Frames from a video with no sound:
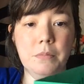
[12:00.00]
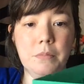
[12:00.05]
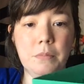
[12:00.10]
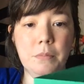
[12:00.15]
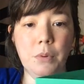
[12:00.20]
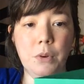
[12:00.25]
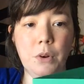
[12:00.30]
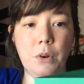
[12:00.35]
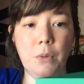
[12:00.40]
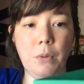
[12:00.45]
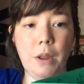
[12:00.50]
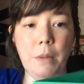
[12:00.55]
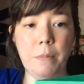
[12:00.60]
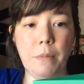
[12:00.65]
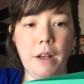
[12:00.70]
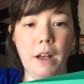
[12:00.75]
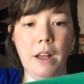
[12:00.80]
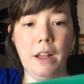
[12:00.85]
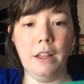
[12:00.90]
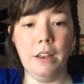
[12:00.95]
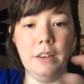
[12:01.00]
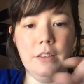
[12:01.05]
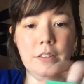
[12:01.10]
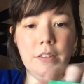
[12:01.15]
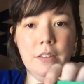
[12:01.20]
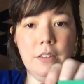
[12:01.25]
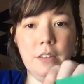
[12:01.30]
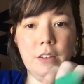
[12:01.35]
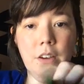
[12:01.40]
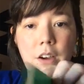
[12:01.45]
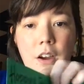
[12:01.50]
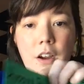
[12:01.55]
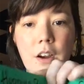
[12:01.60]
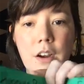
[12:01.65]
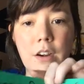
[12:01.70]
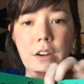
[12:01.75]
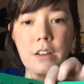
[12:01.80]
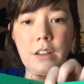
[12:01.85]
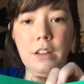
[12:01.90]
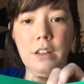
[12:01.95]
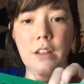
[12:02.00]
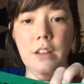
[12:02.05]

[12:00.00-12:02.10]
put it right behind the card.